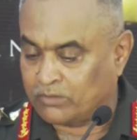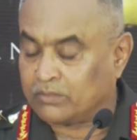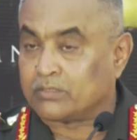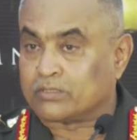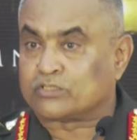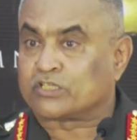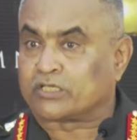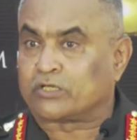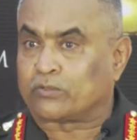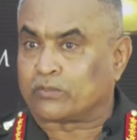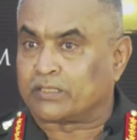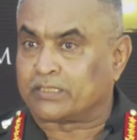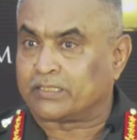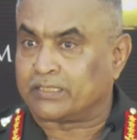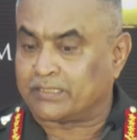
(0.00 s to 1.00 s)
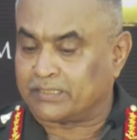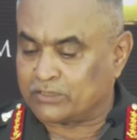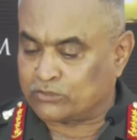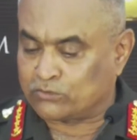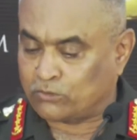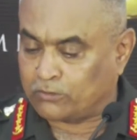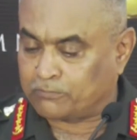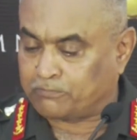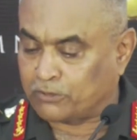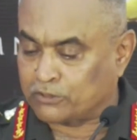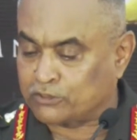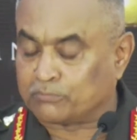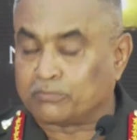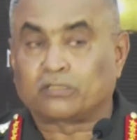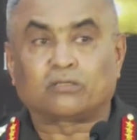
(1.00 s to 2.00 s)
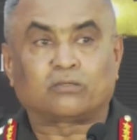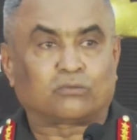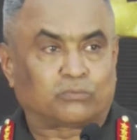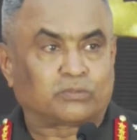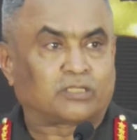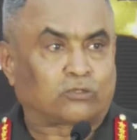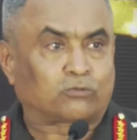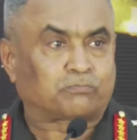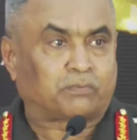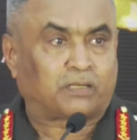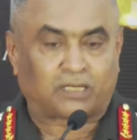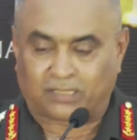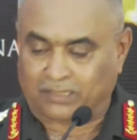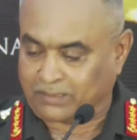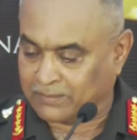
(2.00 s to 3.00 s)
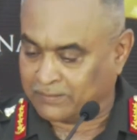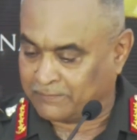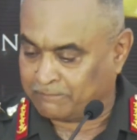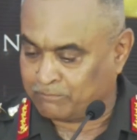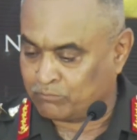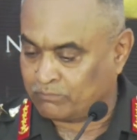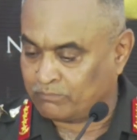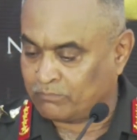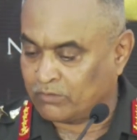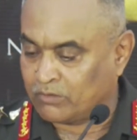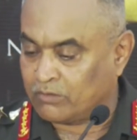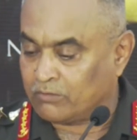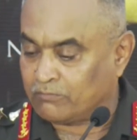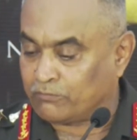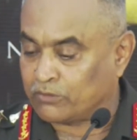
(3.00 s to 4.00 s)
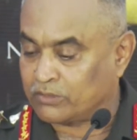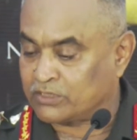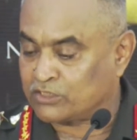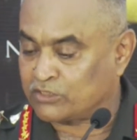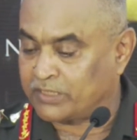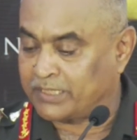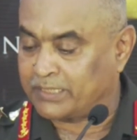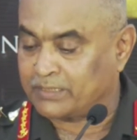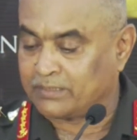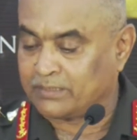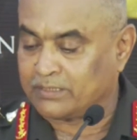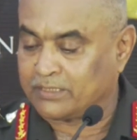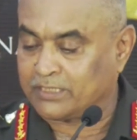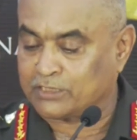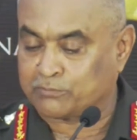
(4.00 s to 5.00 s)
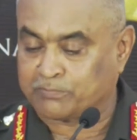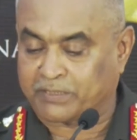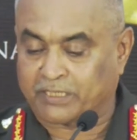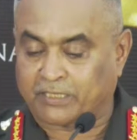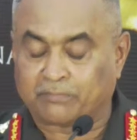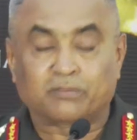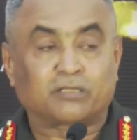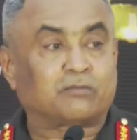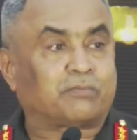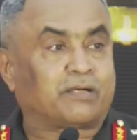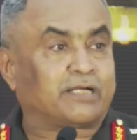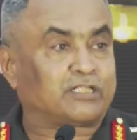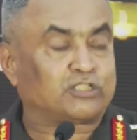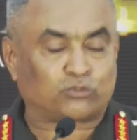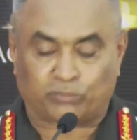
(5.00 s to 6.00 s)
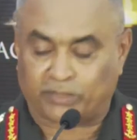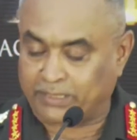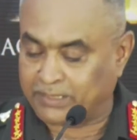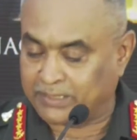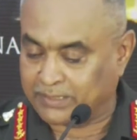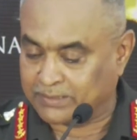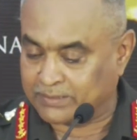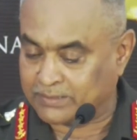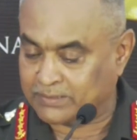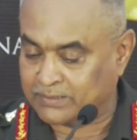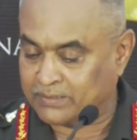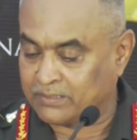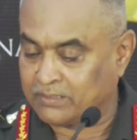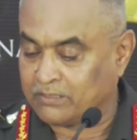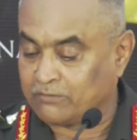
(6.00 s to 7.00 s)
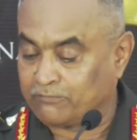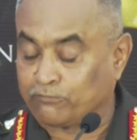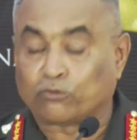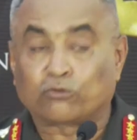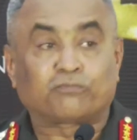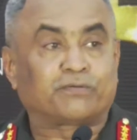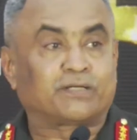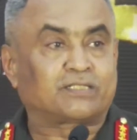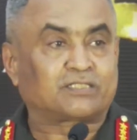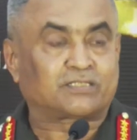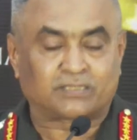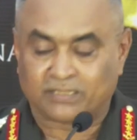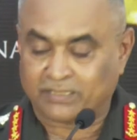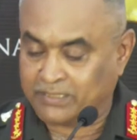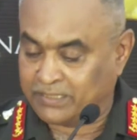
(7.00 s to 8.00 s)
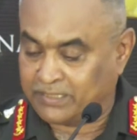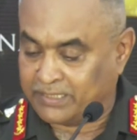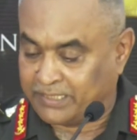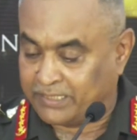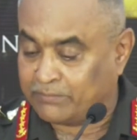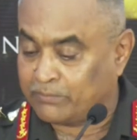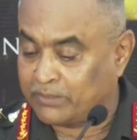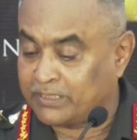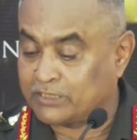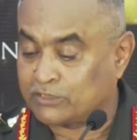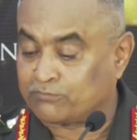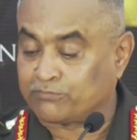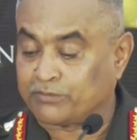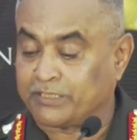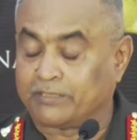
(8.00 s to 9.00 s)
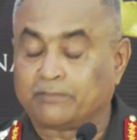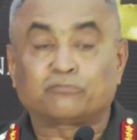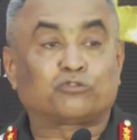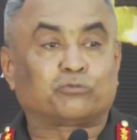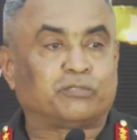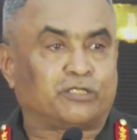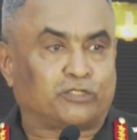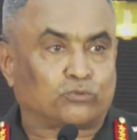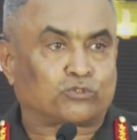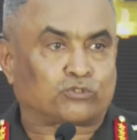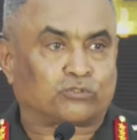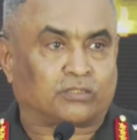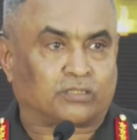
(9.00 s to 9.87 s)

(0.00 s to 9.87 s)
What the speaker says: "Security is not possible without power, for a state despicable by its weakness forfeits even its freedom to be neutral,"